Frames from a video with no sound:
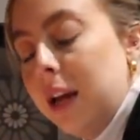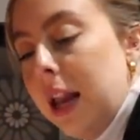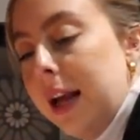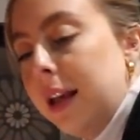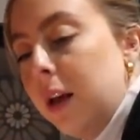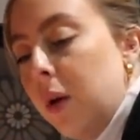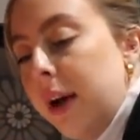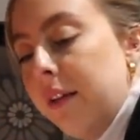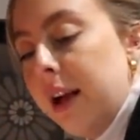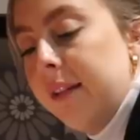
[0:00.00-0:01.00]
I like it
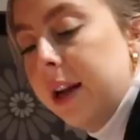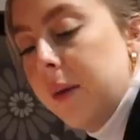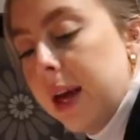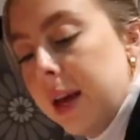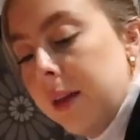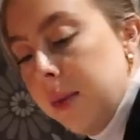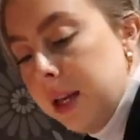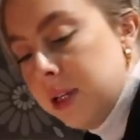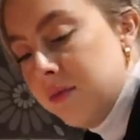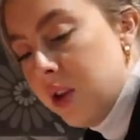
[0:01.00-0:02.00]
quite rare anyway,
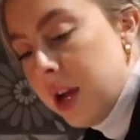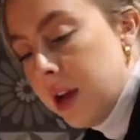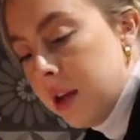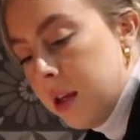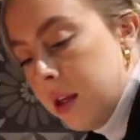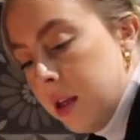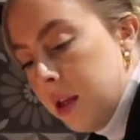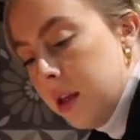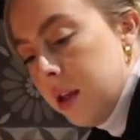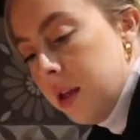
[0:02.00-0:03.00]
medium rare.
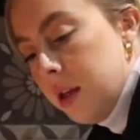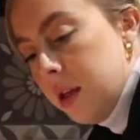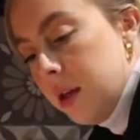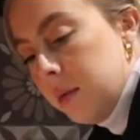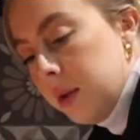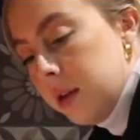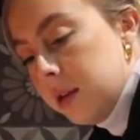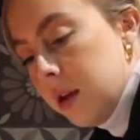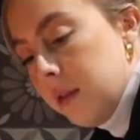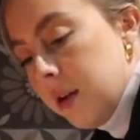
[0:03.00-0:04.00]
I'm gonna
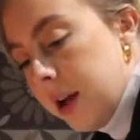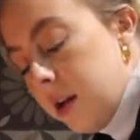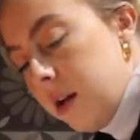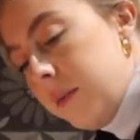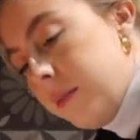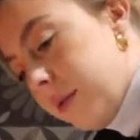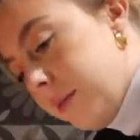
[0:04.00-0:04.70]
turn it right up.